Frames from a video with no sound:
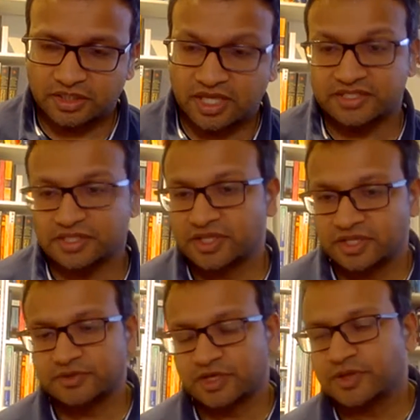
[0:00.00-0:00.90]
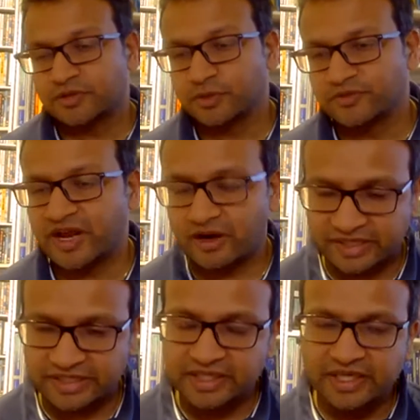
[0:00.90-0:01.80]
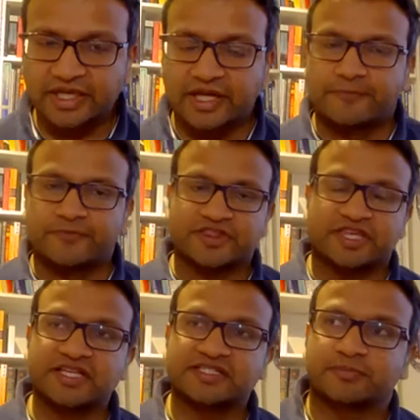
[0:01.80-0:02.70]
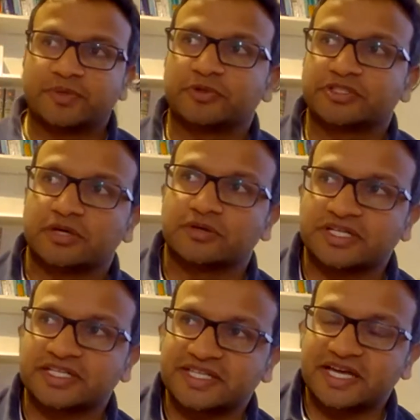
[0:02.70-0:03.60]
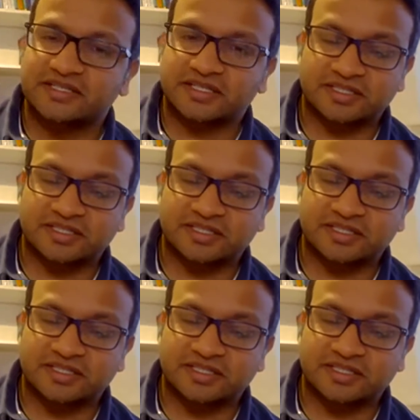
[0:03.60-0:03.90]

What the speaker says: yeah, so it will vary. The things that people don't understand are